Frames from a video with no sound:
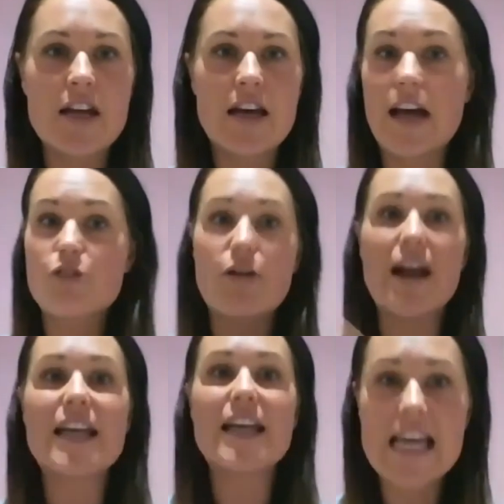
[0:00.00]
a
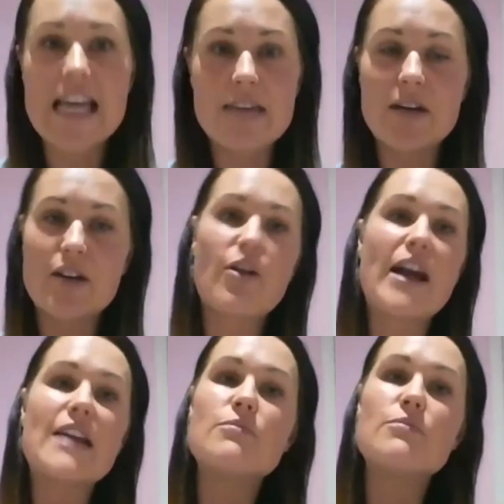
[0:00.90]
greater team and a
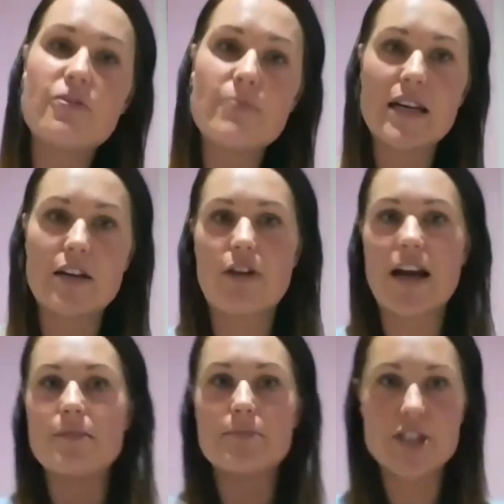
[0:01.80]
greater movement and a
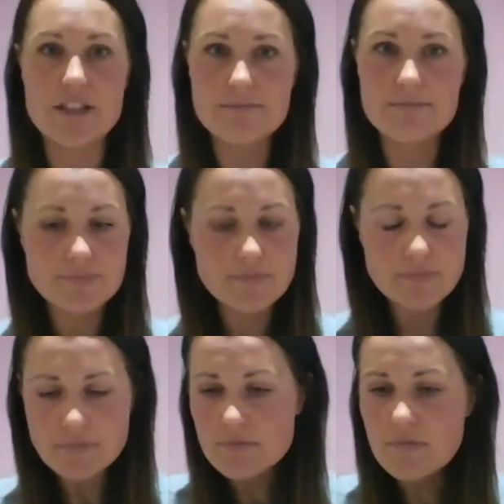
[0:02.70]
greater mission
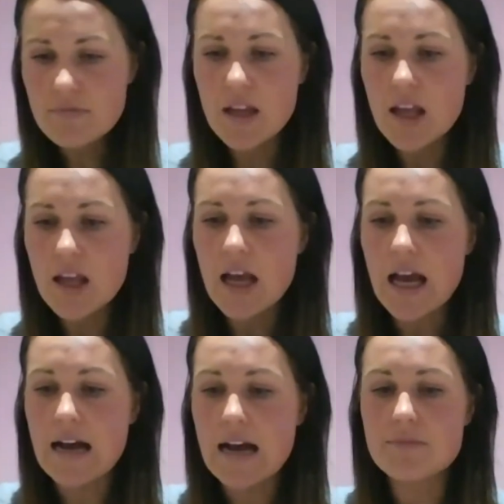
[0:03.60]

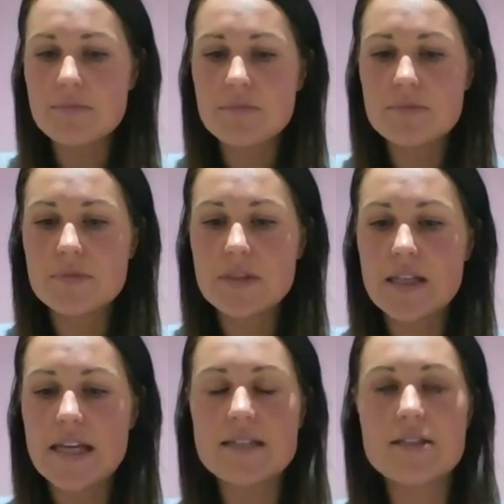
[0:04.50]
um,
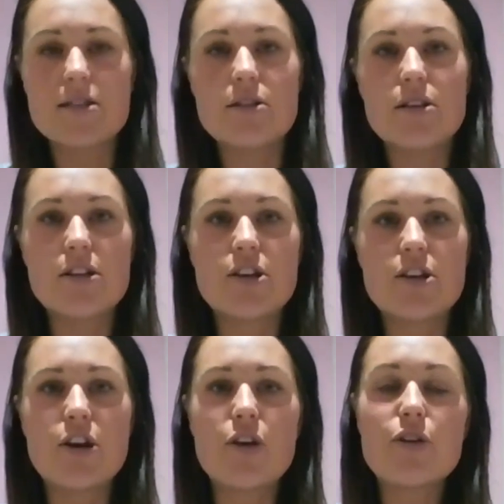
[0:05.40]
is you
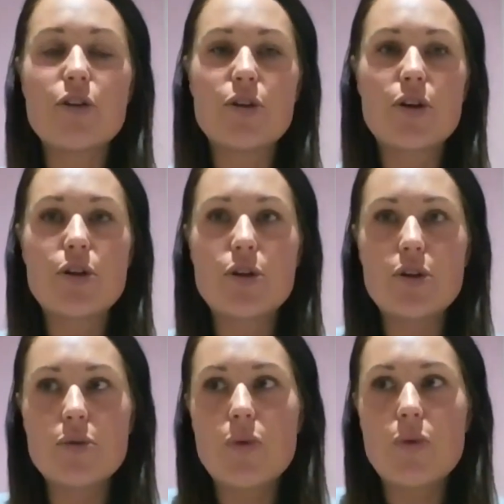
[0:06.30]
know
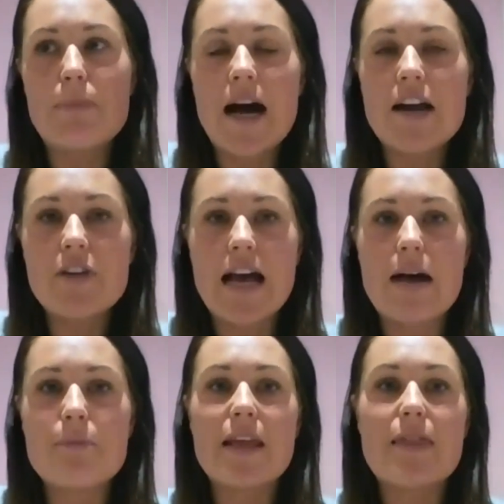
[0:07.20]
we're part of a
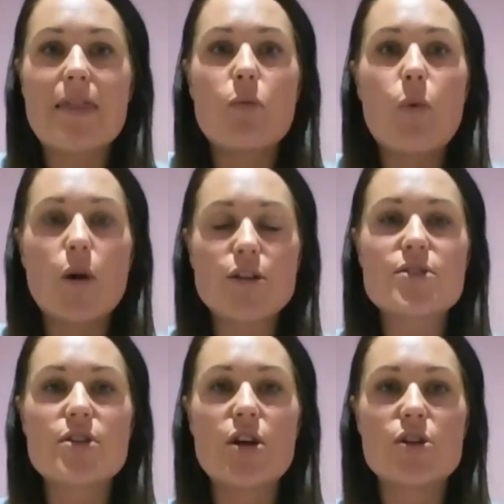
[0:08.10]
company that
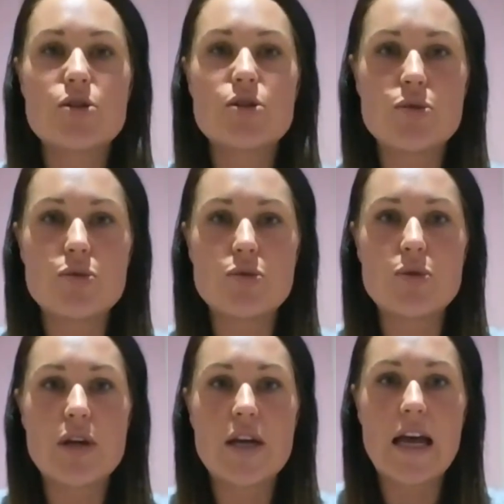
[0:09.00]
wants to
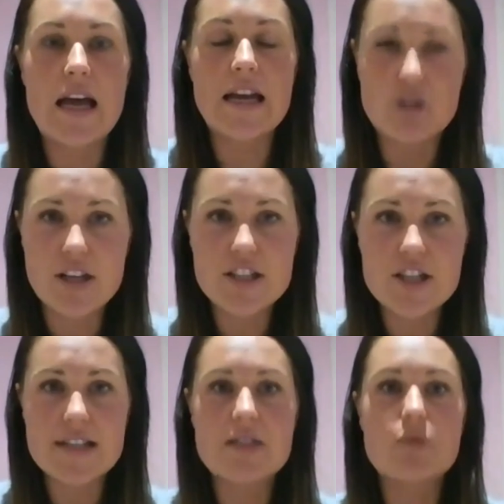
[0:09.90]
acknowledge
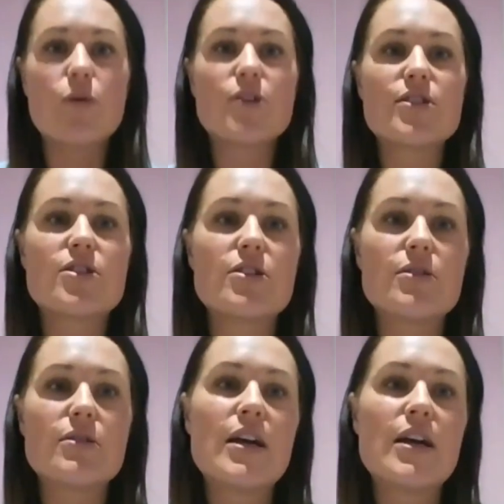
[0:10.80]
us, that wants to